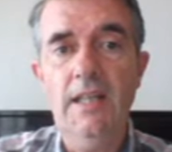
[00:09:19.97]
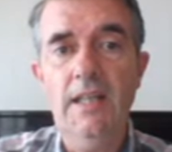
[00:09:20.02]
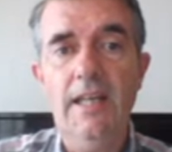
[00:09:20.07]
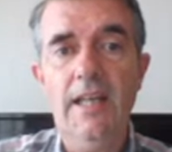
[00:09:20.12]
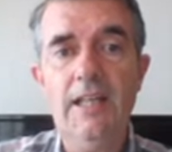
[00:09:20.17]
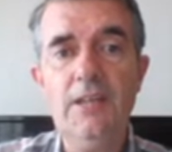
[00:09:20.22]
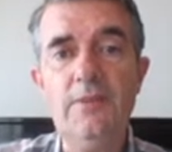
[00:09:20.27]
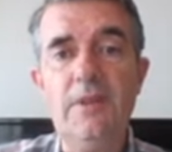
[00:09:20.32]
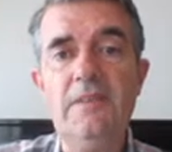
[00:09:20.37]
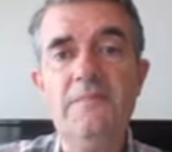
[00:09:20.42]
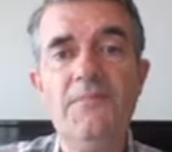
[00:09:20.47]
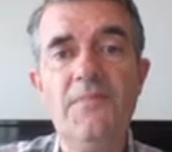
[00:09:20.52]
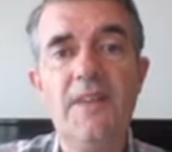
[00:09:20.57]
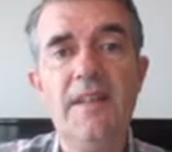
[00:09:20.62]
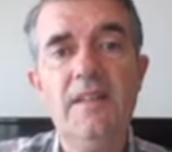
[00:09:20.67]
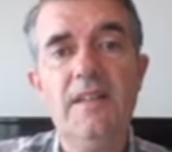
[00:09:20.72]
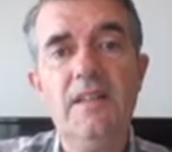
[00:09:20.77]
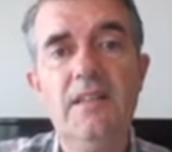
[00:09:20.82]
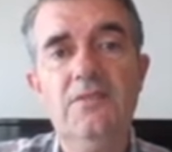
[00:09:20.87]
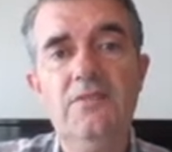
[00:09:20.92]
Anyway,
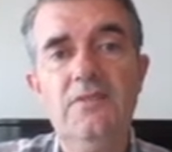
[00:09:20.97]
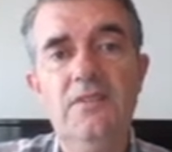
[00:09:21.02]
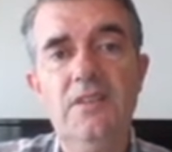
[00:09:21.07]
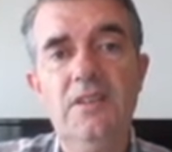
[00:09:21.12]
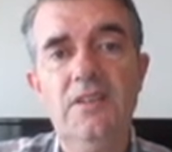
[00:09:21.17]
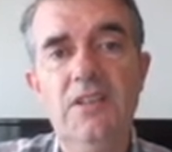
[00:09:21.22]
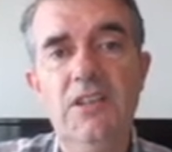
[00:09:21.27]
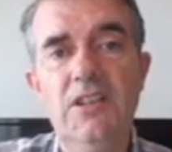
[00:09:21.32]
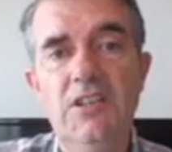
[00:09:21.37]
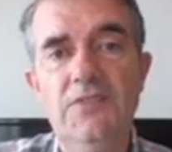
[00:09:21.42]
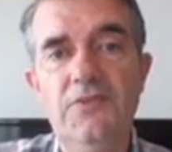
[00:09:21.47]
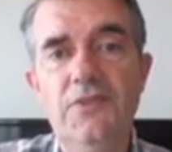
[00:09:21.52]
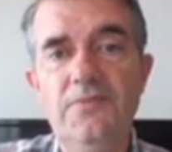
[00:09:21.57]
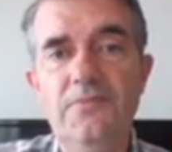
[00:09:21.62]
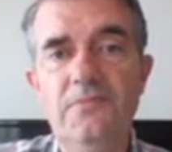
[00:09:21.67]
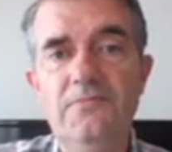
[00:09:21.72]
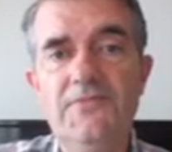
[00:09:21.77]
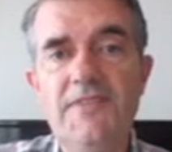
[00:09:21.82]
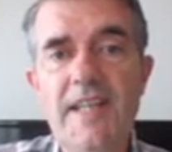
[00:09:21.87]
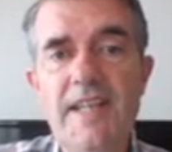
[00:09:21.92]

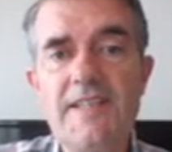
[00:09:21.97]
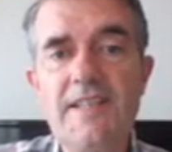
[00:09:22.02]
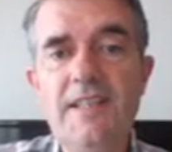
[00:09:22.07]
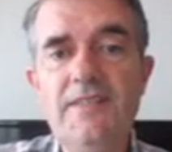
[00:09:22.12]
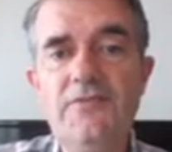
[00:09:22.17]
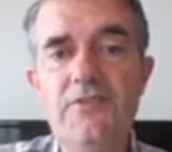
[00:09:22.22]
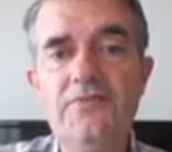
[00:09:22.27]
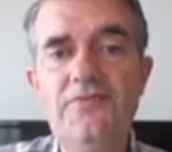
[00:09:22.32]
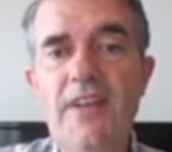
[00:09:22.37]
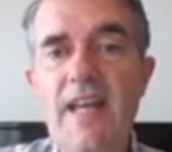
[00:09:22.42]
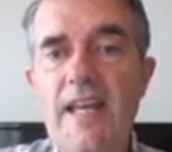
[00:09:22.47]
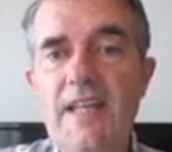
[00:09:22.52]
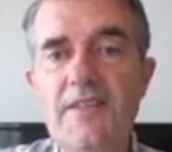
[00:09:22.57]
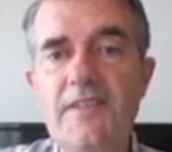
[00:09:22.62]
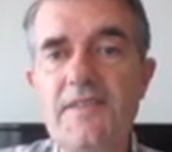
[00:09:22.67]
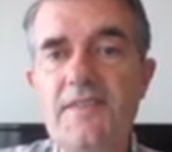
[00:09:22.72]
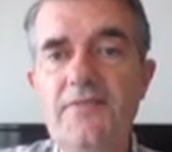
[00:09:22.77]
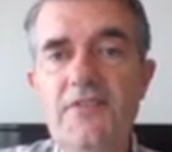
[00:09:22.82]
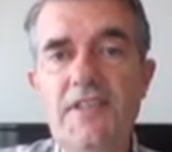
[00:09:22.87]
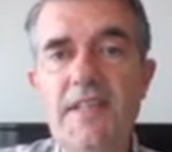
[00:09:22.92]
testing the
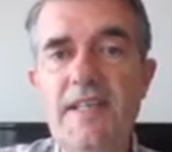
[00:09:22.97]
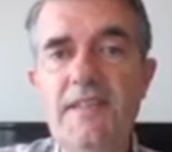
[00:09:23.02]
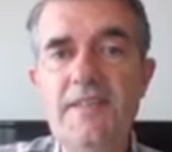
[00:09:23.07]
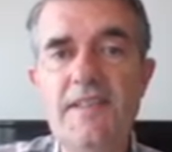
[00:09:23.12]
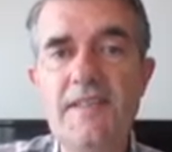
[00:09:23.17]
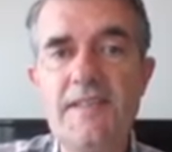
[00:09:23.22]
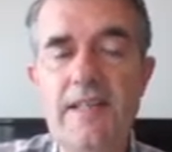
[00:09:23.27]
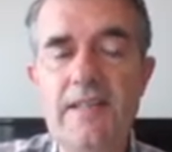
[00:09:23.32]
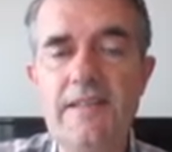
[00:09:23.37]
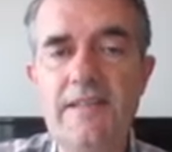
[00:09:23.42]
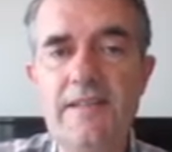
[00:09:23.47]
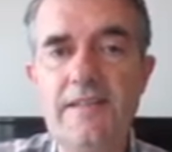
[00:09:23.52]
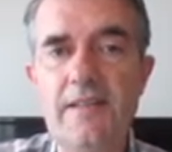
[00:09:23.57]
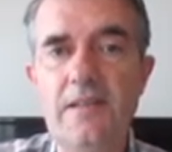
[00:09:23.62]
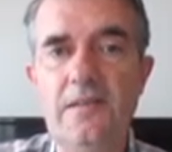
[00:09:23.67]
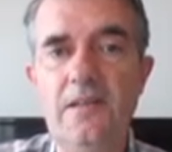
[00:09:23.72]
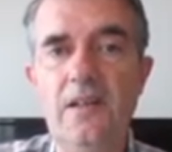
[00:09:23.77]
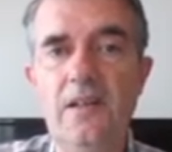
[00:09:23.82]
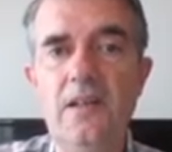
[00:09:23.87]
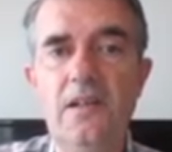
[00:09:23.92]
fairness of a data set is
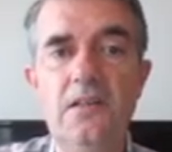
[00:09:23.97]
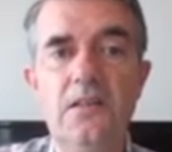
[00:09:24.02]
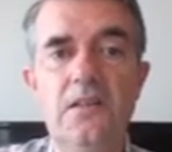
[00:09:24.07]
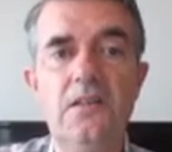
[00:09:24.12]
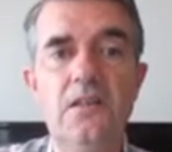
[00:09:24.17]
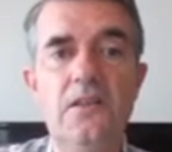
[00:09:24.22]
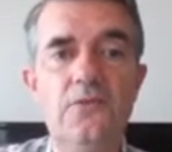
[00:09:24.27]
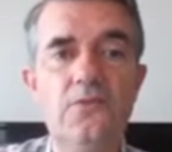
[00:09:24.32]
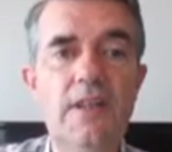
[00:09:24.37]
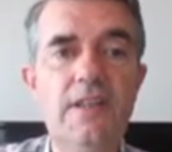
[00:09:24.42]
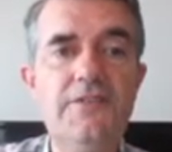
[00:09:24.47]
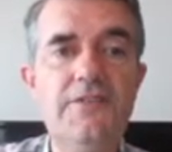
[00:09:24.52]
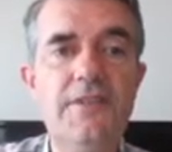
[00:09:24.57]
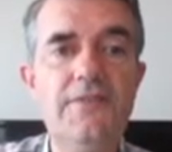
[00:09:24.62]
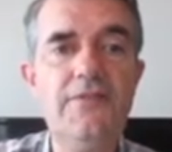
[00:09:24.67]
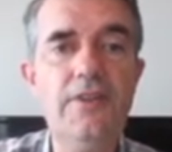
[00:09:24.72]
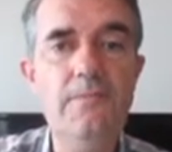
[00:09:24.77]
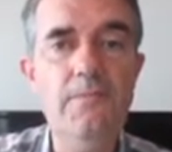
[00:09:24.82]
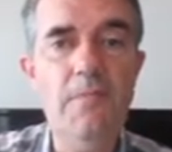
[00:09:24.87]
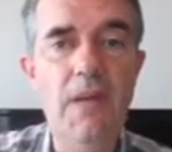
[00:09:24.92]
a
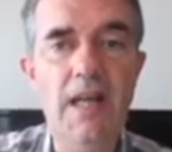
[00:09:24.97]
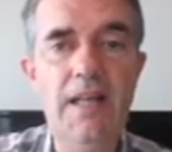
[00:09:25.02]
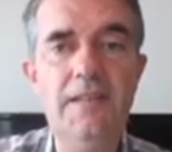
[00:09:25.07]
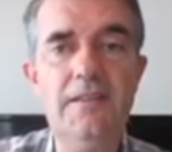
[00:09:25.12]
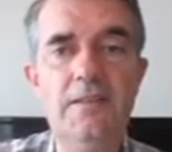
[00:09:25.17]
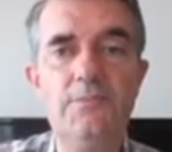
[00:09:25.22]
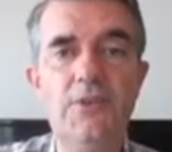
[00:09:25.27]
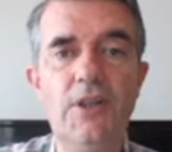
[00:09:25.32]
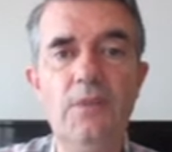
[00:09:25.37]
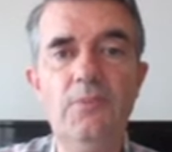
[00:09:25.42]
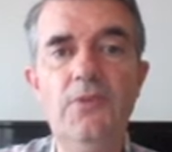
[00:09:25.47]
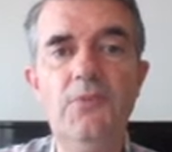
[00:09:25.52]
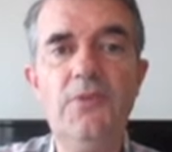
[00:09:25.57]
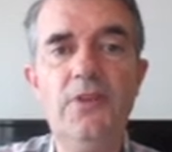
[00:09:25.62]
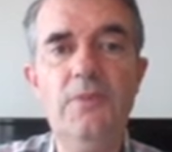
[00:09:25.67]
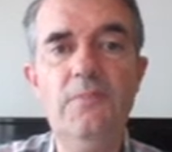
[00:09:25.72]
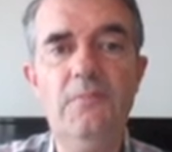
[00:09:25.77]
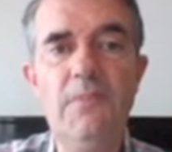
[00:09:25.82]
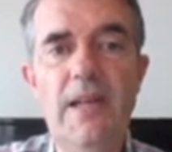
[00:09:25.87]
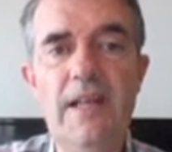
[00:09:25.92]
relatively minor problem
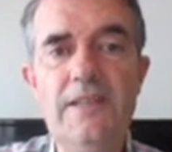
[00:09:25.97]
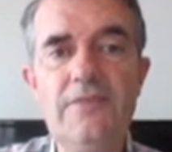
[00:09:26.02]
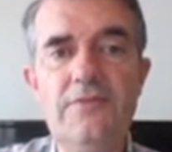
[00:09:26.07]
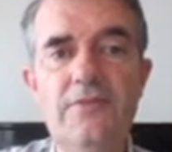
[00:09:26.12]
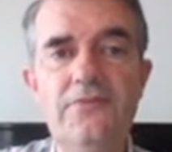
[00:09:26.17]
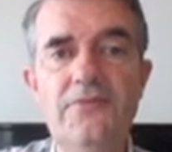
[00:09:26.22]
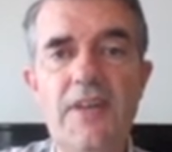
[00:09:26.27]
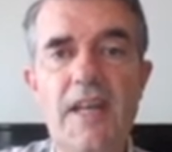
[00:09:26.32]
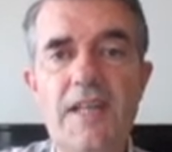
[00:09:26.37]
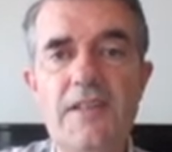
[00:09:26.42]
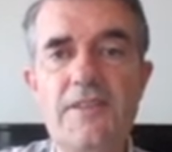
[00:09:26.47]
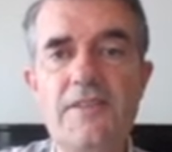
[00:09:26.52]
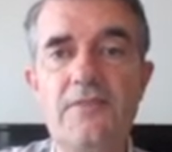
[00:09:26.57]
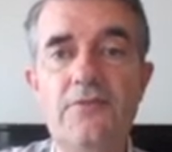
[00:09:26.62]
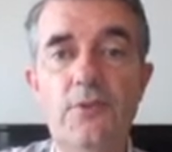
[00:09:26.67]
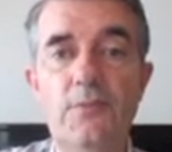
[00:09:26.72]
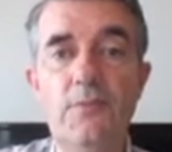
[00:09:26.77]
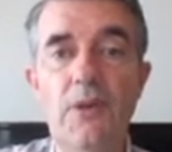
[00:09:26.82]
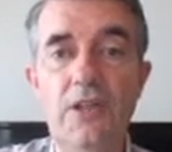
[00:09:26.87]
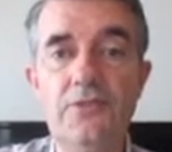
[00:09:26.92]
compared to the fairness of
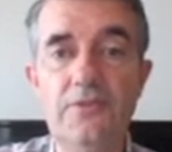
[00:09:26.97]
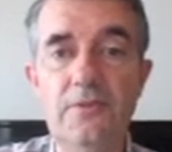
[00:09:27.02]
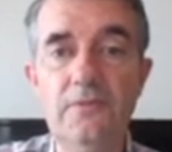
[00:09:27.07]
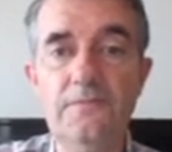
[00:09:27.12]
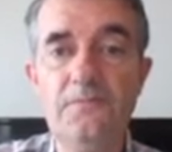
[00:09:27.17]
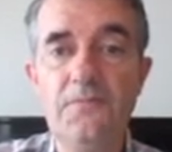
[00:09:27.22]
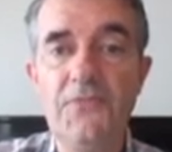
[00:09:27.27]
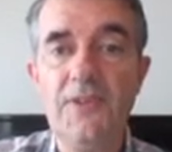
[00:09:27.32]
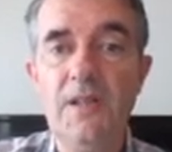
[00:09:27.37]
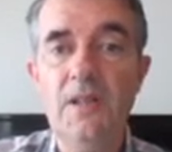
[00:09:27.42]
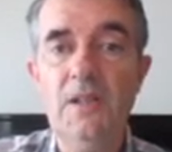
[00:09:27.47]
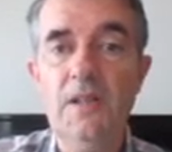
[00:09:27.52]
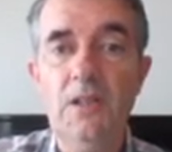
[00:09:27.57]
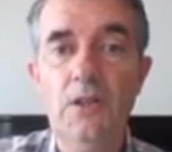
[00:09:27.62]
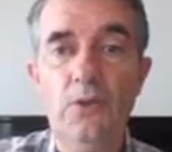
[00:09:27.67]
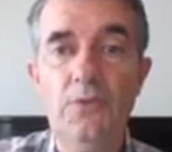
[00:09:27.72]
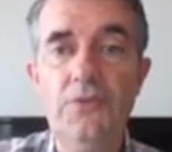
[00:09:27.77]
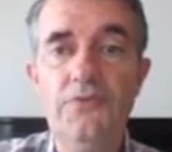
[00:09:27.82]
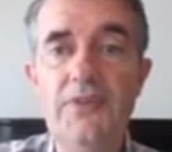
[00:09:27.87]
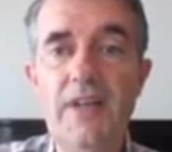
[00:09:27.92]
a model
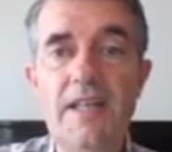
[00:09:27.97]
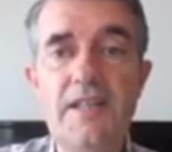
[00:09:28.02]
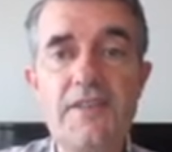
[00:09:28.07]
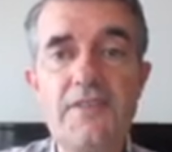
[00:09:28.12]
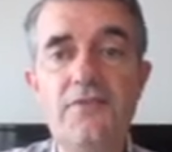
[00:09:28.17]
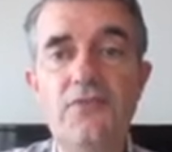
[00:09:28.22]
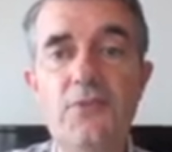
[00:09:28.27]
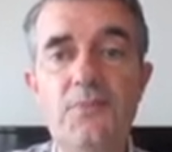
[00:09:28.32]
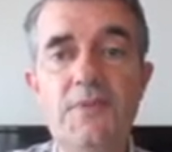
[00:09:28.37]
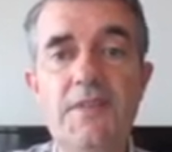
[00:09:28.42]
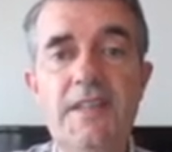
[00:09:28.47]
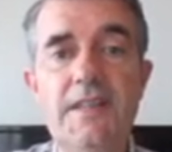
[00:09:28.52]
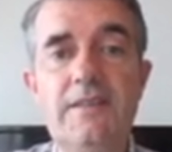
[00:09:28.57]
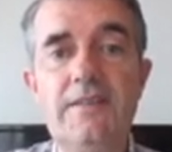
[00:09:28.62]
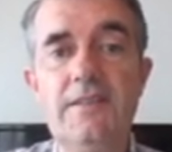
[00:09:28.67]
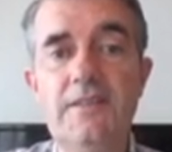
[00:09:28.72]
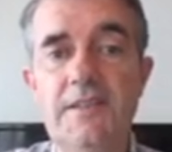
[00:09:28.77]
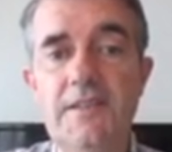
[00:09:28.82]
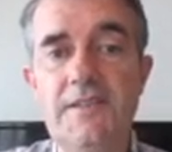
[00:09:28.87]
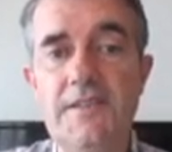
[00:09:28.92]
or the fairness of a
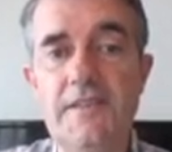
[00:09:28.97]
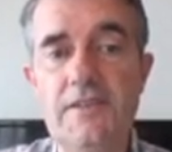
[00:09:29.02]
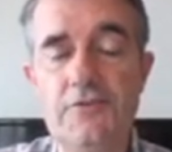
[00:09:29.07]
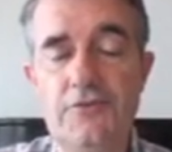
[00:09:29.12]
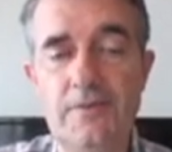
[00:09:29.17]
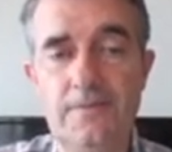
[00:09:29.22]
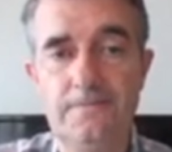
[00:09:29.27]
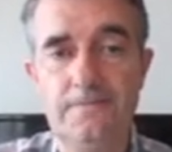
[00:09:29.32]
particular decision.